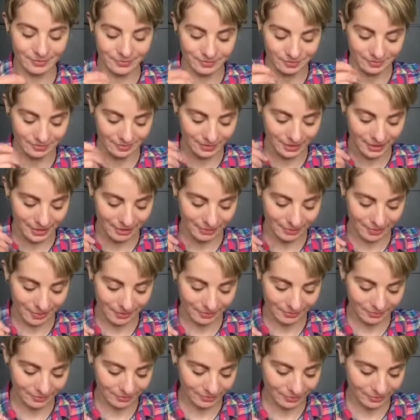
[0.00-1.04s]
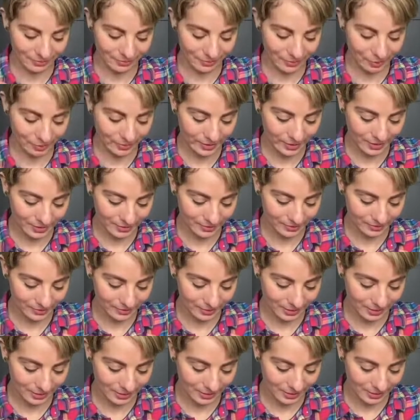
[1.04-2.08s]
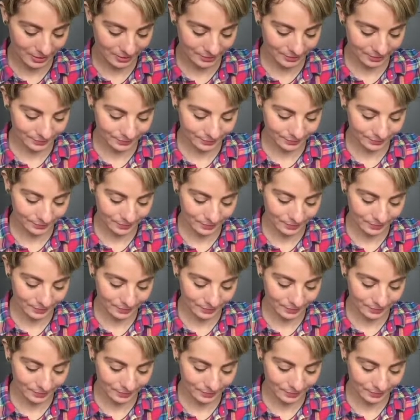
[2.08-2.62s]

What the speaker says: it. Keep filming until I'm done eating.